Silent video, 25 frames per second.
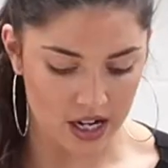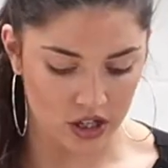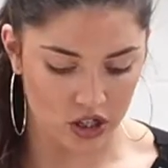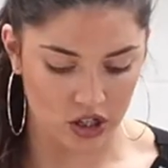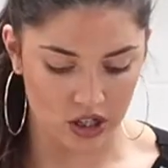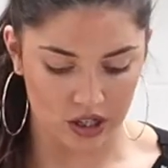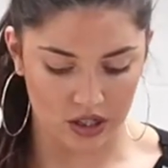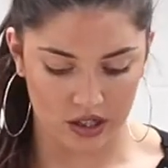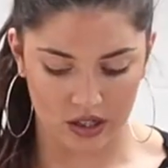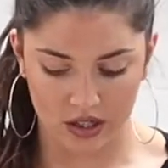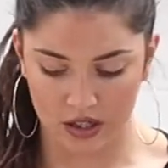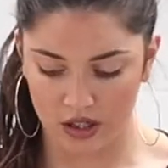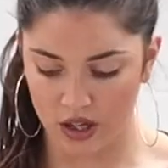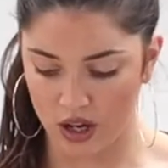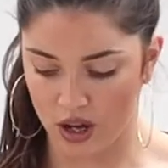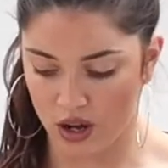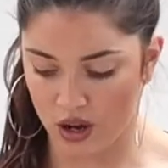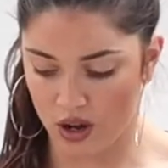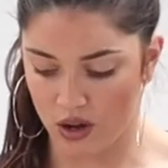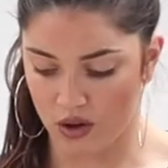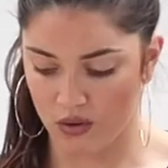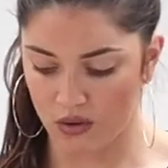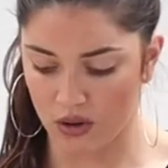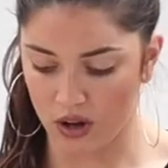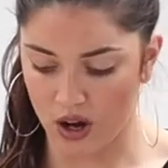it, just
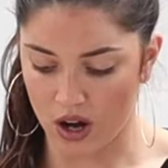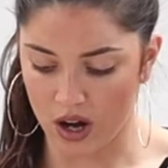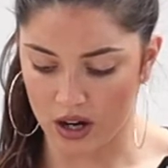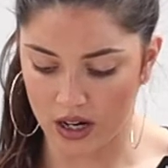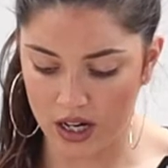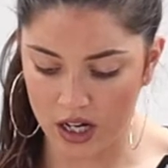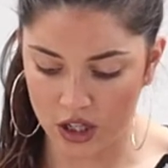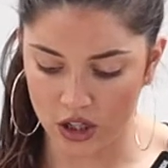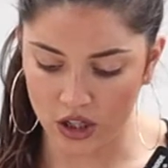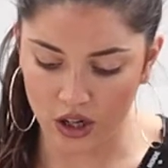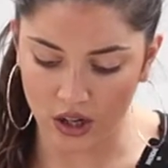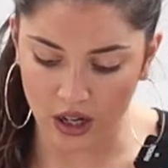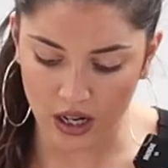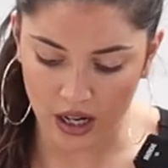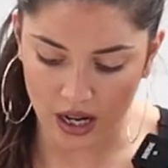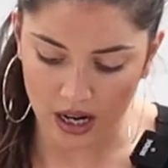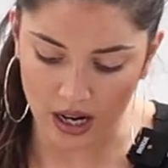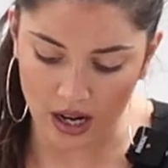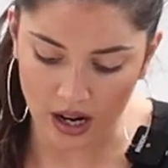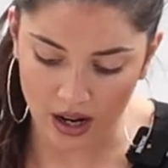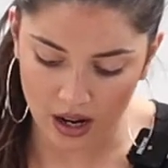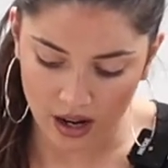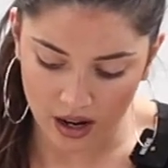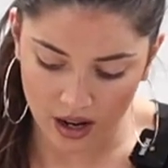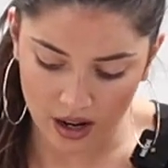to garnish, you
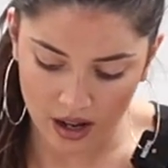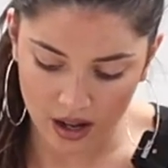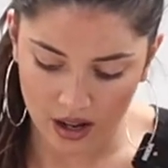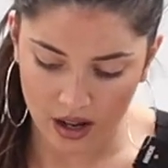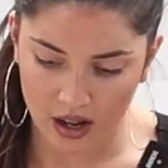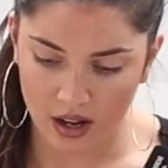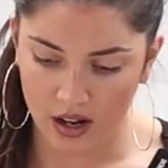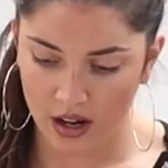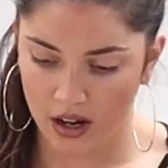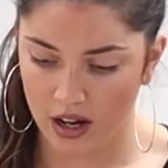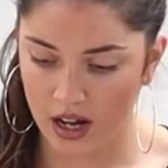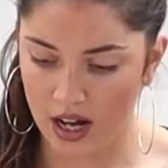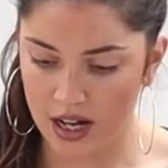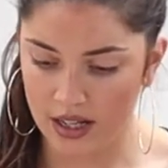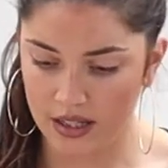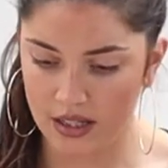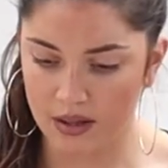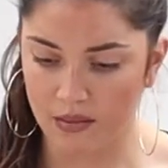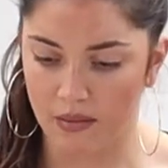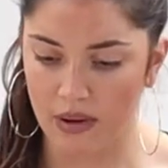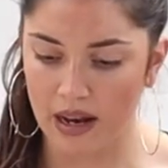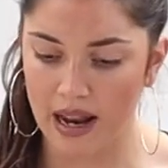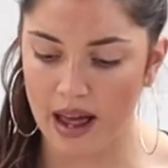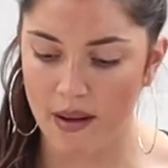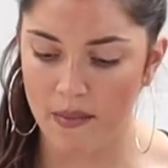can cut
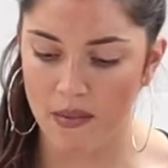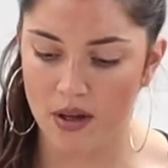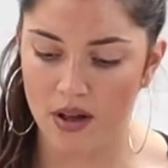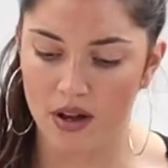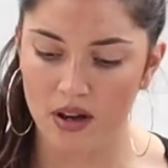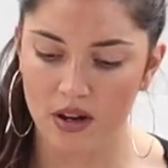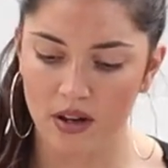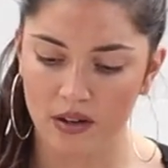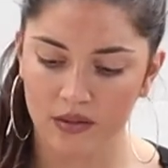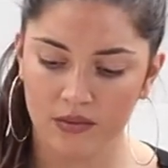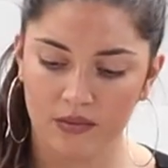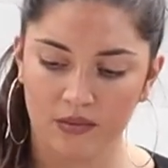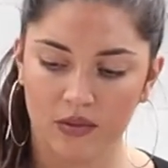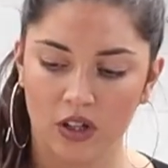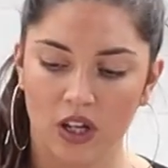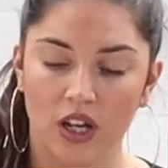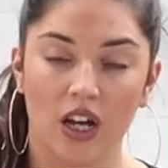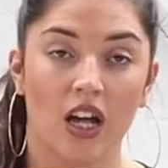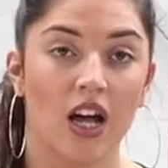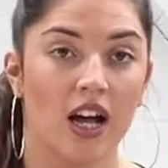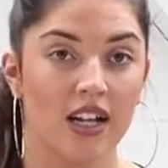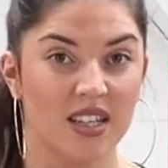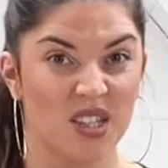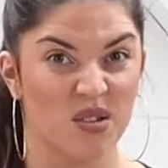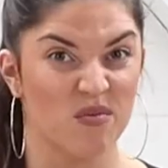some lemon, you
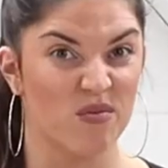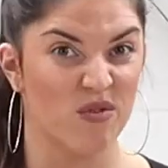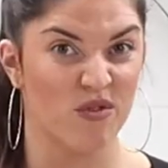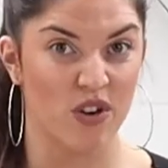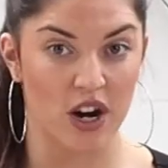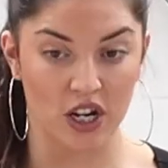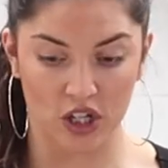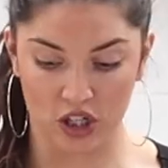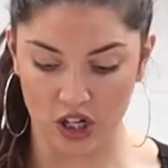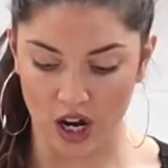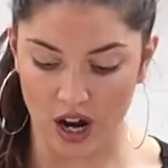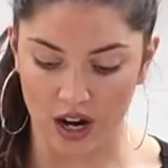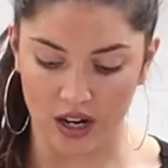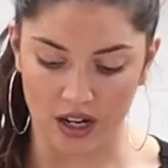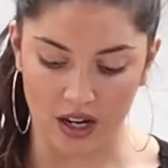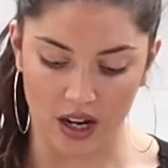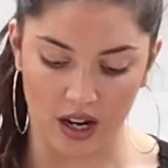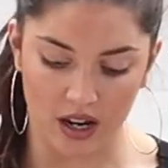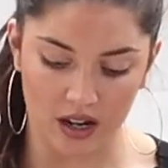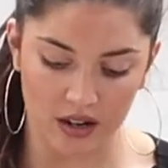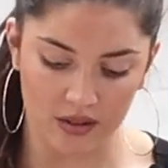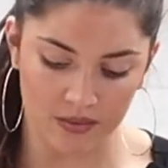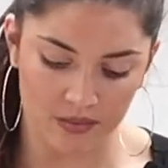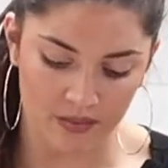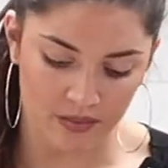can cut some fresh
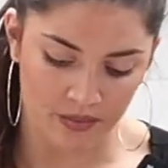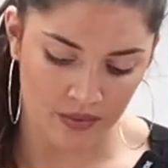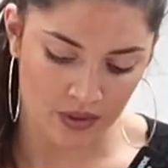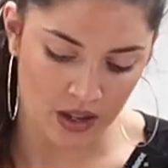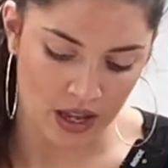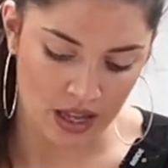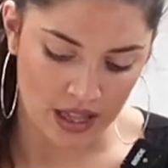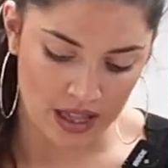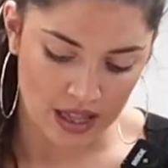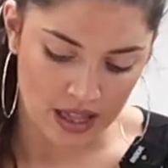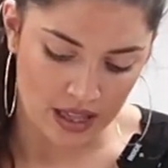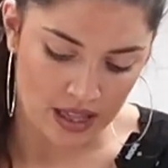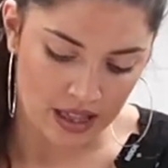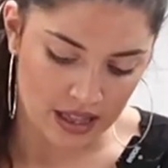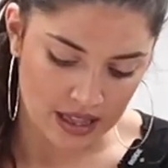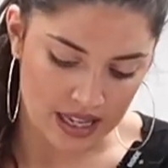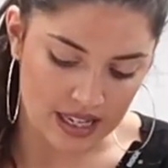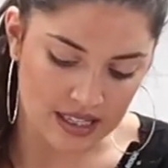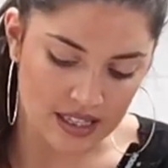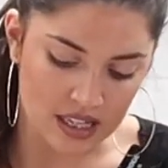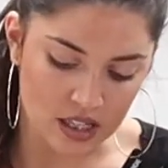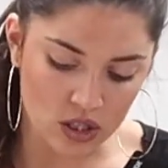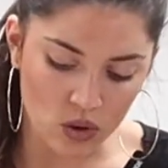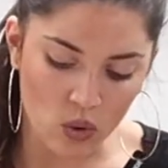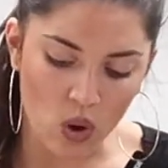onion.
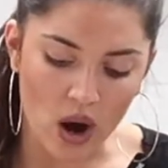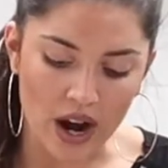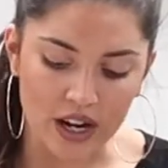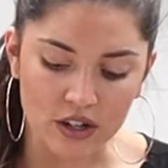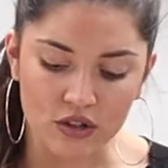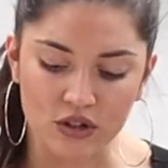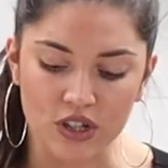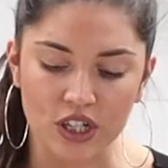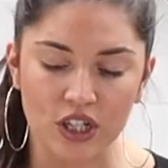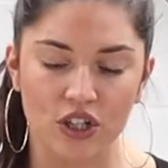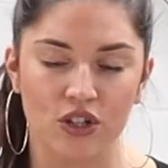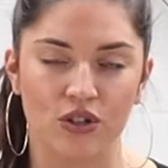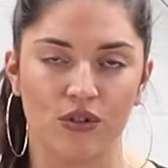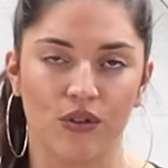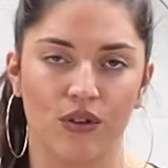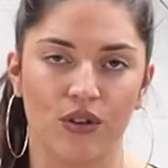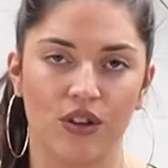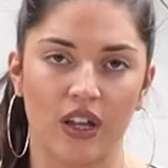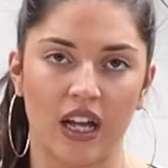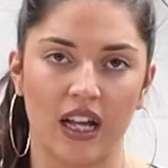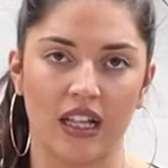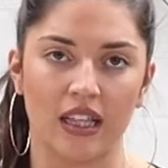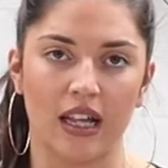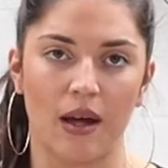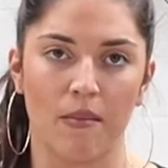This is quite a traditional
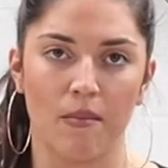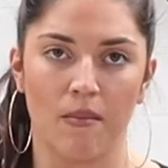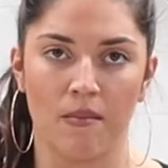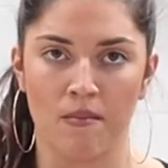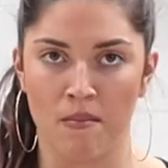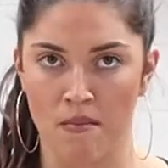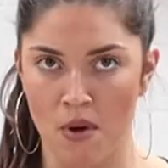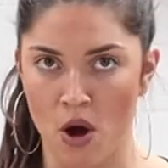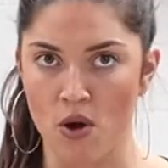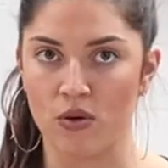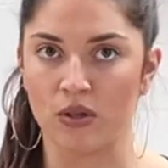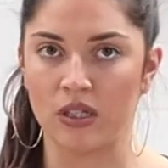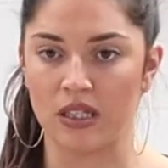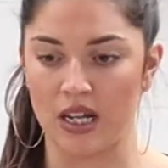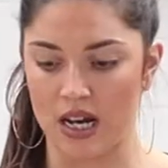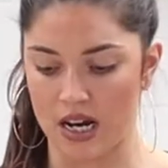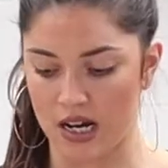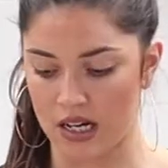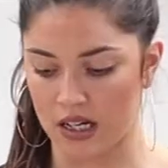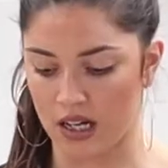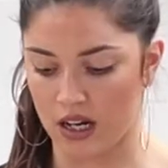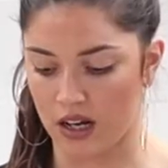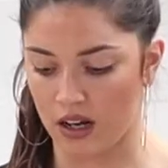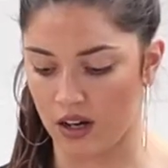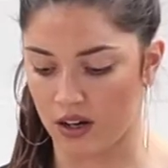thing that most
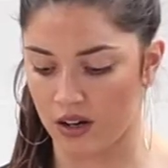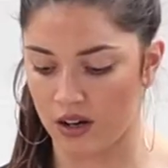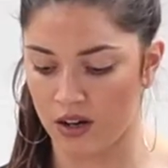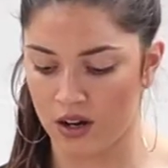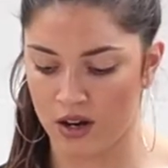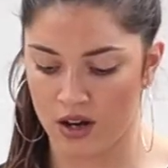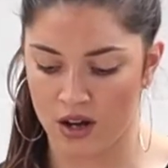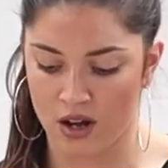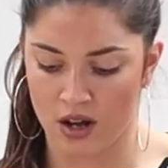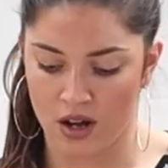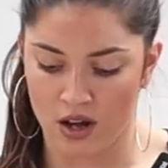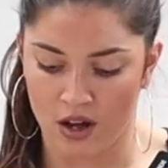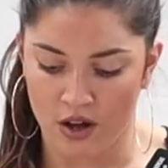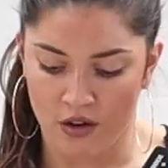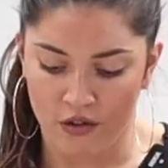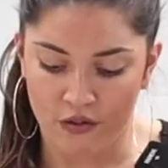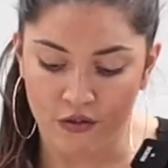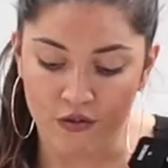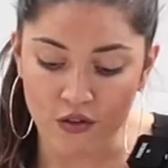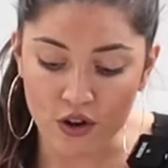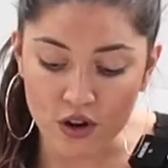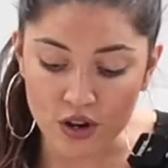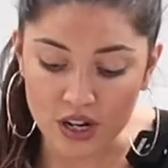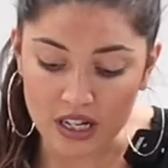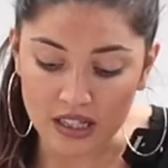Indian
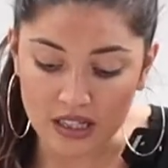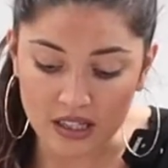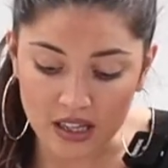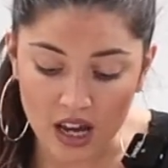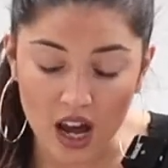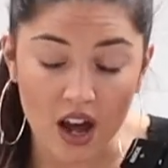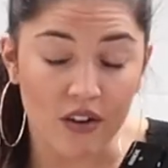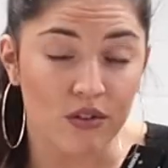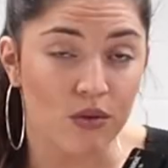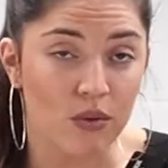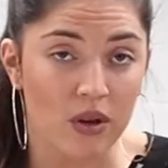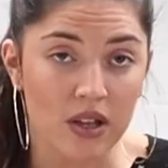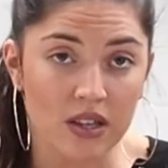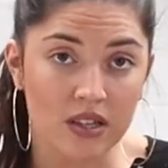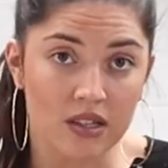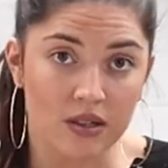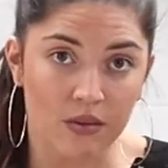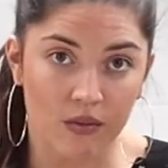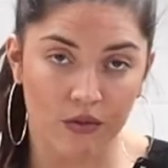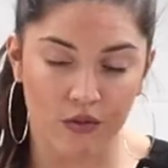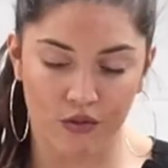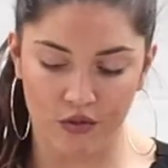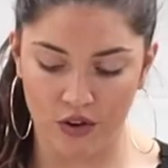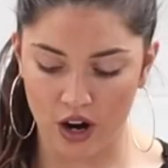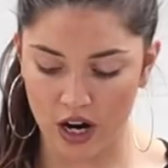food is served with,
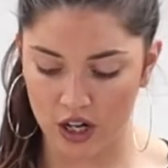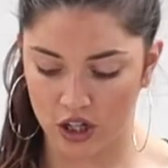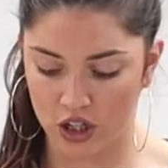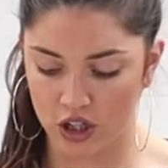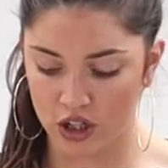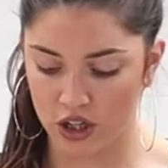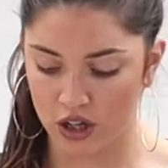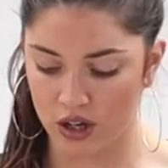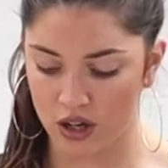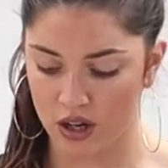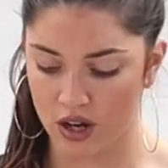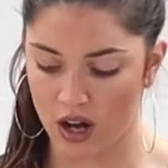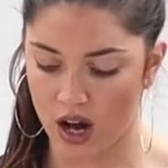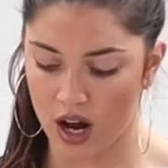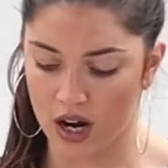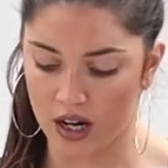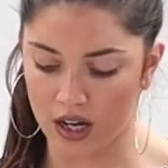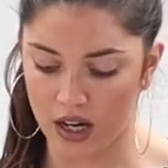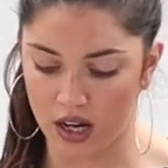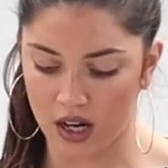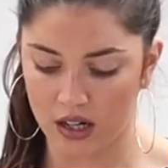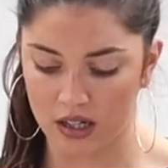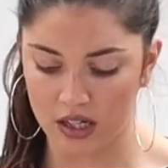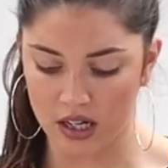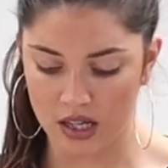some fresh
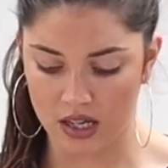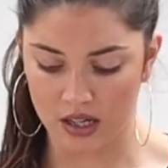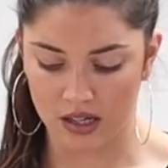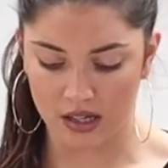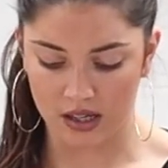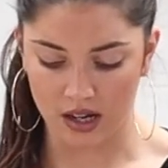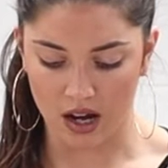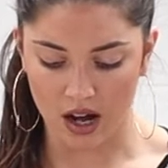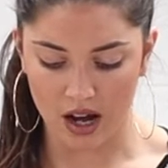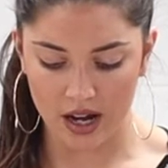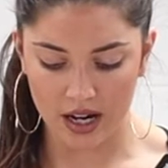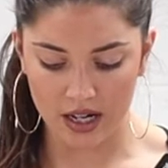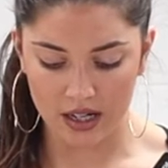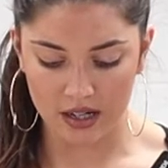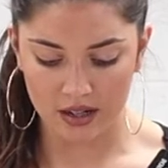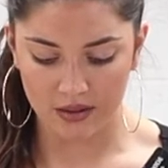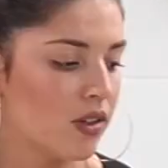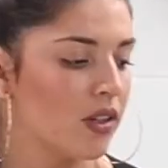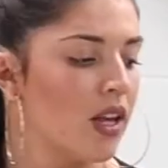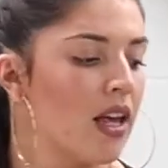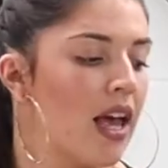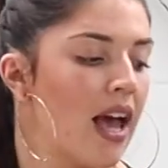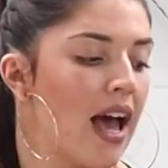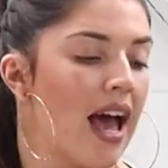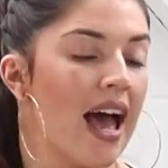onion to the side.
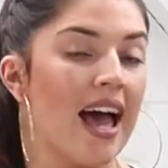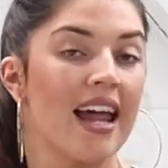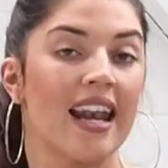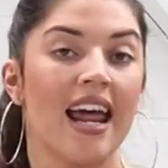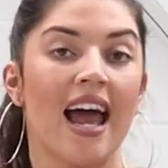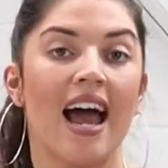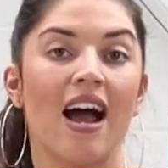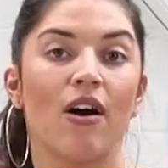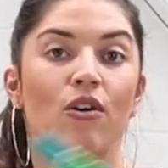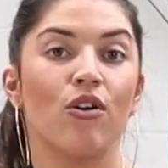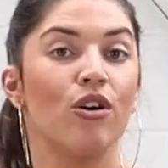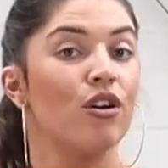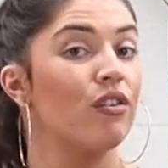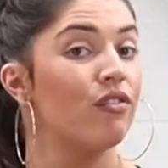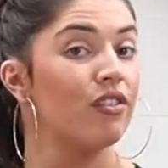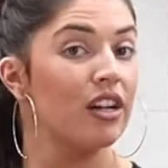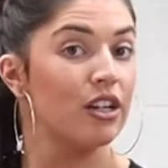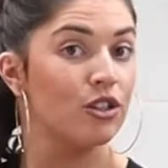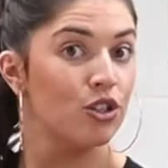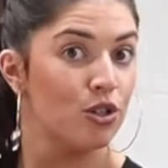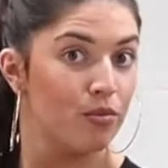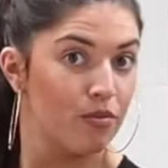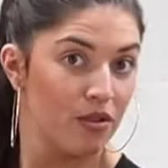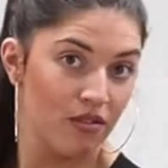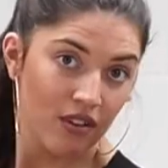And our
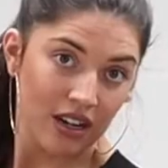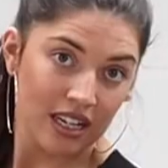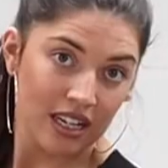cauliflower should be